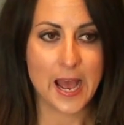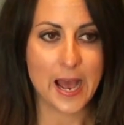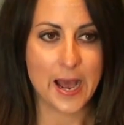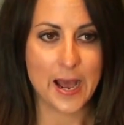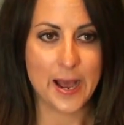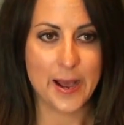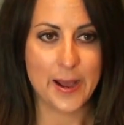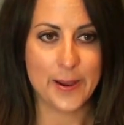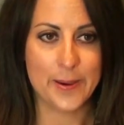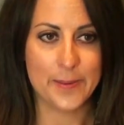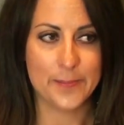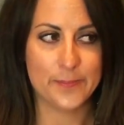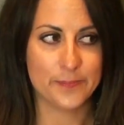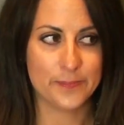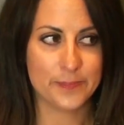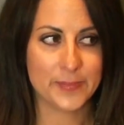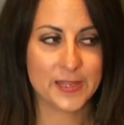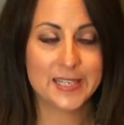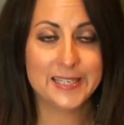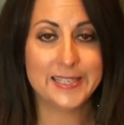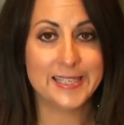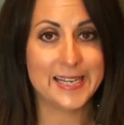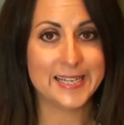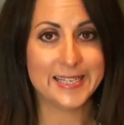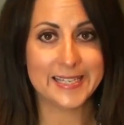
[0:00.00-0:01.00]
Um,
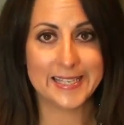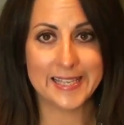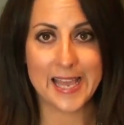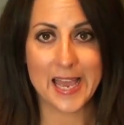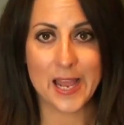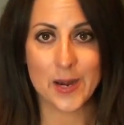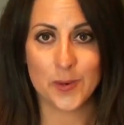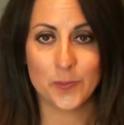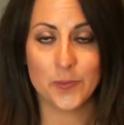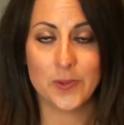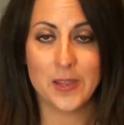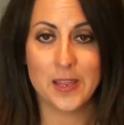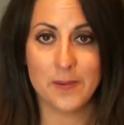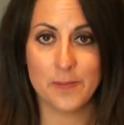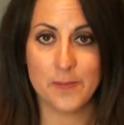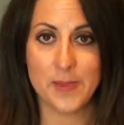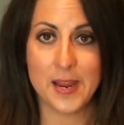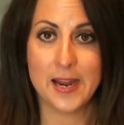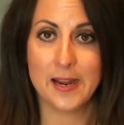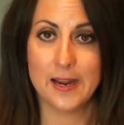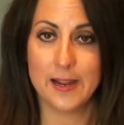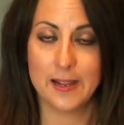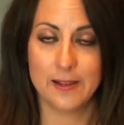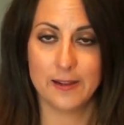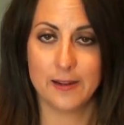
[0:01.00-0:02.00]
since then, we
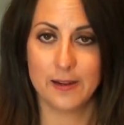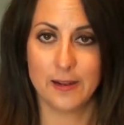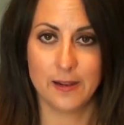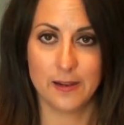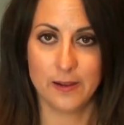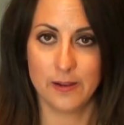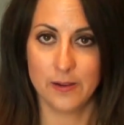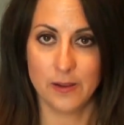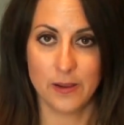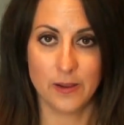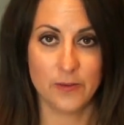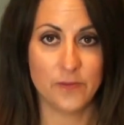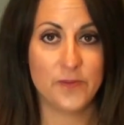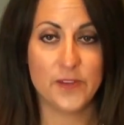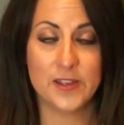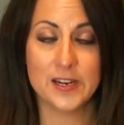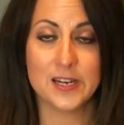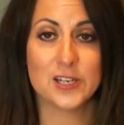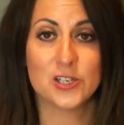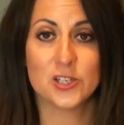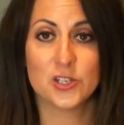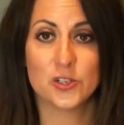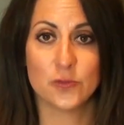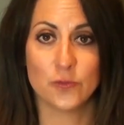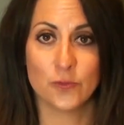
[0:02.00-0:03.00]
made it a, a,
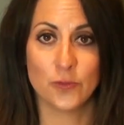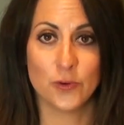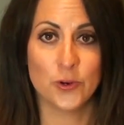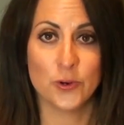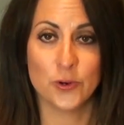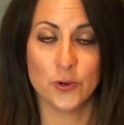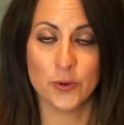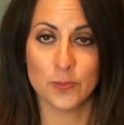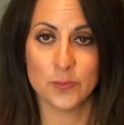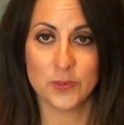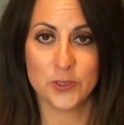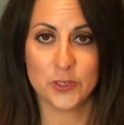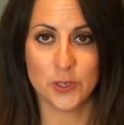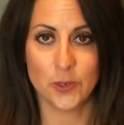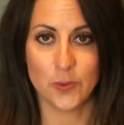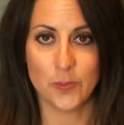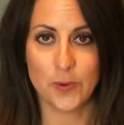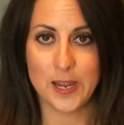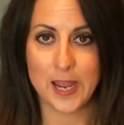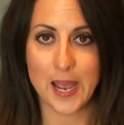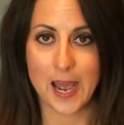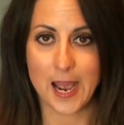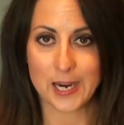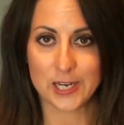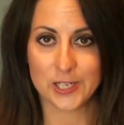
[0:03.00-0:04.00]
finished room. So
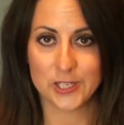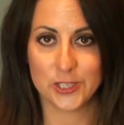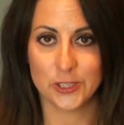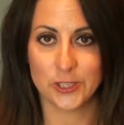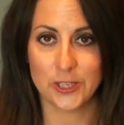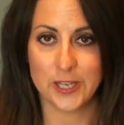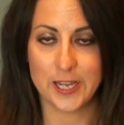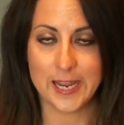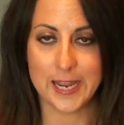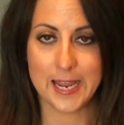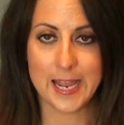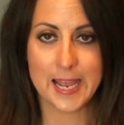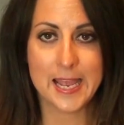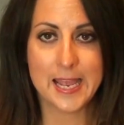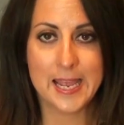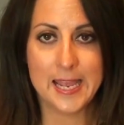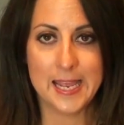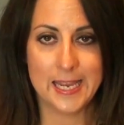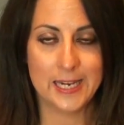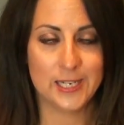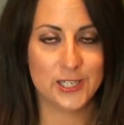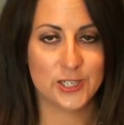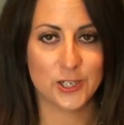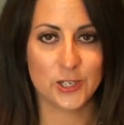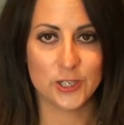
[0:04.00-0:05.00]
we actually
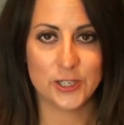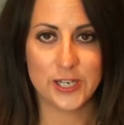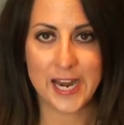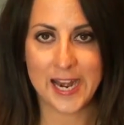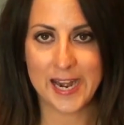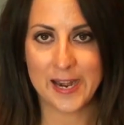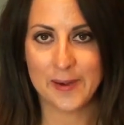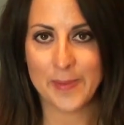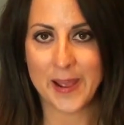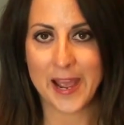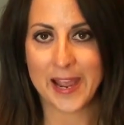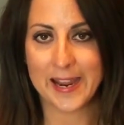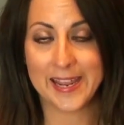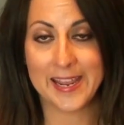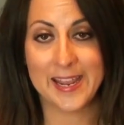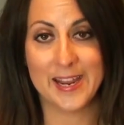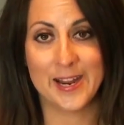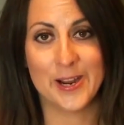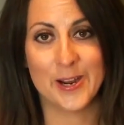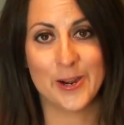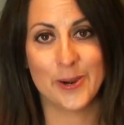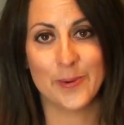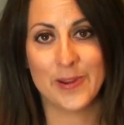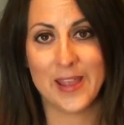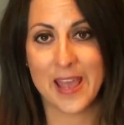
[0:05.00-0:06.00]
entertain back
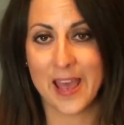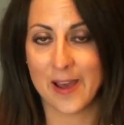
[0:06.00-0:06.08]
here.